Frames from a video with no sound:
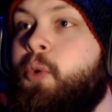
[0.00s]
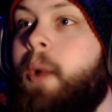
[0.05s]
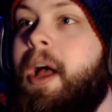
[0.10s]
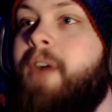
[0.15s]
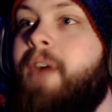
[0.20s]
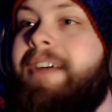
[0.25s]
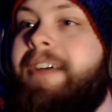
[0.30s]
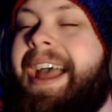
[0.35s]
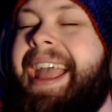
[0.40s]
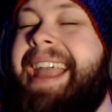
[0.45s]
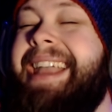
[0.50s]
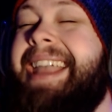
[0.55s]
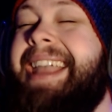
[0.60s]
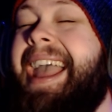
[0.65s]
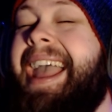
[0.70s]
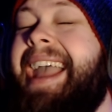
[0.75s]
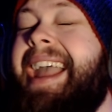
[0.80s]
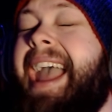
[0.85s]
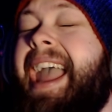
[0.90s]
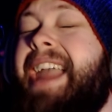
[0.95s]
12,
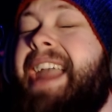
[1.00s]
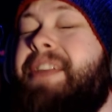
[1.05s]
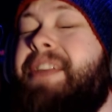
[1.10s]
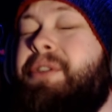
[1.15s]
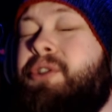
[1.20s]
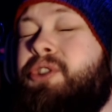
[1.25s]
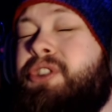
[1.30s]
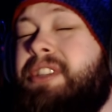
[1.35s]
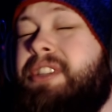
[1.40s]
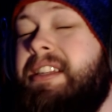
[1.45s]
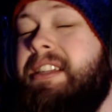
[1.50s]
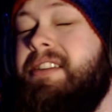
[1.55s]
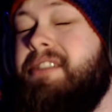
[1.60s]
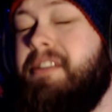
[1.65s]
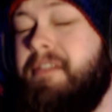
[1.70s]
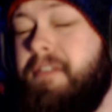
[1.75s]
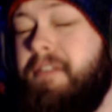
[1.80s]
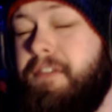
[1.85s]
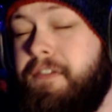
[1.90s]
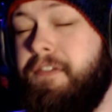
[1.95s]
aka the
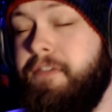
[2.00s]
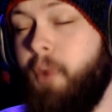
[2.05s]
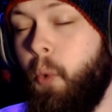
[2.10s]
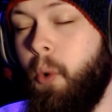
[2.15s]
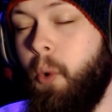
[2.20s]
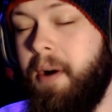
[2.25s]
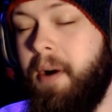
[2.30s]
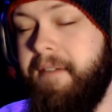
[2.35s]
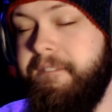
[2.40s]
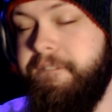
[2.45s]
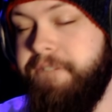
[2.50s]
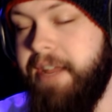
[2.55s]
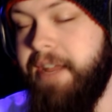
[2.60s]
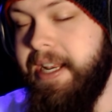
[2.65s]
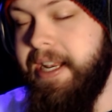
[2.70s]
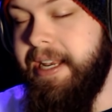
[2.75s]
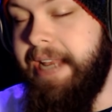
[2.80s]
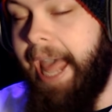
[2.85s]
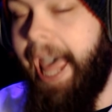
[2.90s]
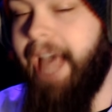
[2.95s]
Season 4
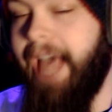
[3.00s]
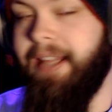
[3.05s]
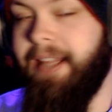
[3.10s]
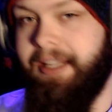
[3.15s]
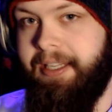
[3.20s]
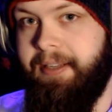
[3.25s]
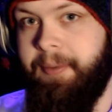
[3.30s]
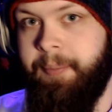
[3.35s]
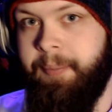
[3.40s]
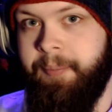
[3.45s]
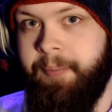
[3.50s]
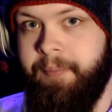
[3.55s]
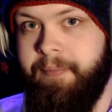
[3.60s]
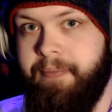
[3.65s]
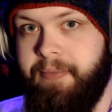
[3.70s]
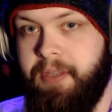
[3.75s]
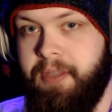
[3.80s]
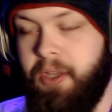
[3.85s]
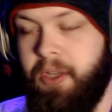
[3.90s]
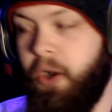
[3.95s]
finale
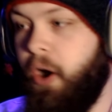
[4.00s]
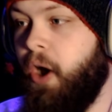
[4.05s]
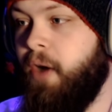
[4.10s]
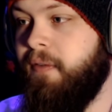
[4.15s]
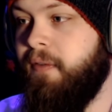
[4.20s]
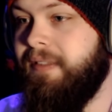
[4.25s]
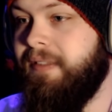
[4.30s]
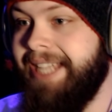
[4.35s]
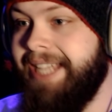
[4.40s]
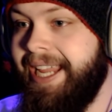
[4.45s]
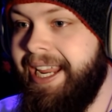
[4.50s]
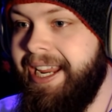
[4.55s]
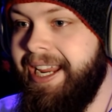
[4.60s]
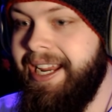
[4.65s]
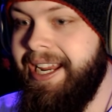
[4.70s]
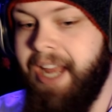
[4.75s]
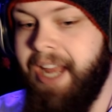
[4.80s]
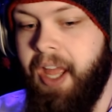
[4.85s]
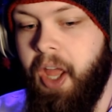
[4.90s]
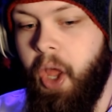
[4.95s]
of
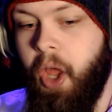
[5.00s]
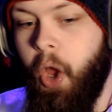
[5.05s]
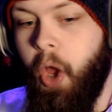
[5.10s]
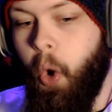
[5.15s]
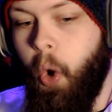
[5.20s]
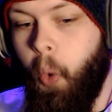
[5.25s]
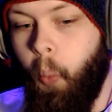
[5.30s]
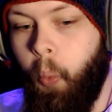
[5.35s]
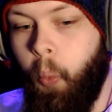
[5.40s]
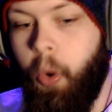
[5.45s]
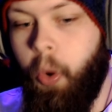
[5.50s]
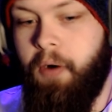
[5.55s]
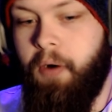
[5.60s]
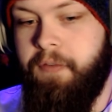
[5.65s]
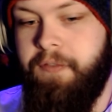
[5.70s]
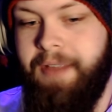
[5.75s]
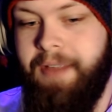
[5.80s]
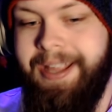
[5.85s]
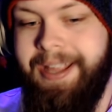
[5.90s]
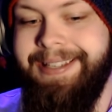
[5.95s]
Teen
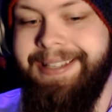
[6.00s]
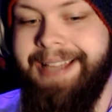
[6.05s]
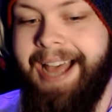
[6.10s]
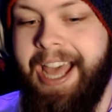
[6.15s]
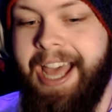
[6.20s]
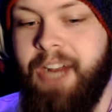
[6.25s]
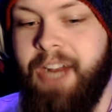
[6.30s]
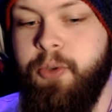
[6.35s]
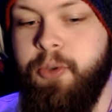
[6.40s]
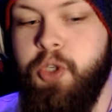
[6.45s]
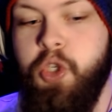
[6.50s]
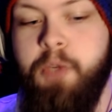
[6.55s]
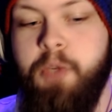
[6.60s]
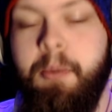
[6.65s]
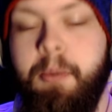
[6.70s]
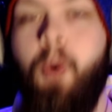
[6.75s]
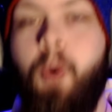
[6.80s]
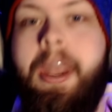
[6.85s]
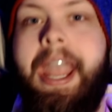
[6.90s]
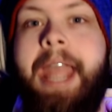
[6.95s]
Wolf, entitled
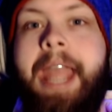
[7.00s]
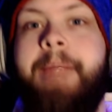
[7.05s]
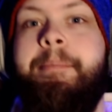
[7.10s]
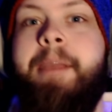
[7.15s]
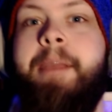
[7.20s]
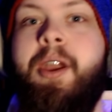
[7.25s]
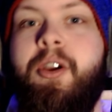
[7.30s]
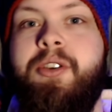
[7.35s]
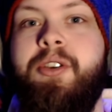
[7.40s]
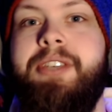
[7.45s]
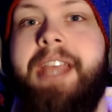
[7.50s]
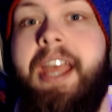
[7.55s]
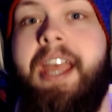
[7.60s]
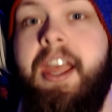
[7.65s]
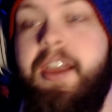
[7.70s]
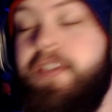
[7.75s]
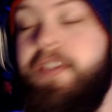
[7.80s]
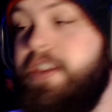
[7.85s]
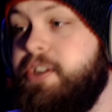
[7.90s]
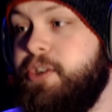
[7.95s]
Smoke and Mirrors.
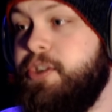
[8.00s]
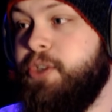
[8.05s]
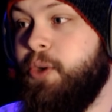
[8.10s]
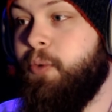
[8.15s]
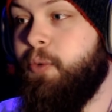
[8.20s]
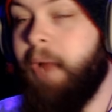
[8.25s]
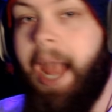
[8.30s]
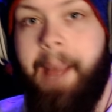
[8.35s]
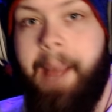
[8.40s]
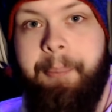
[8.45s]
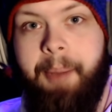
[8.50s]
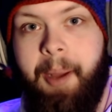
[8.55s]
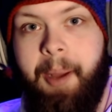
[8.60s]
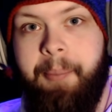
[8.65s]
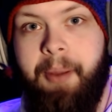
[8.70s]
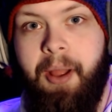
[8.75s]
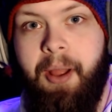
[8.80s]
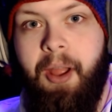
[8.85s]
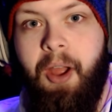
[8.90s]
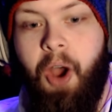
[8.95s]
This is a
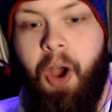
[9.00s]
wrap-up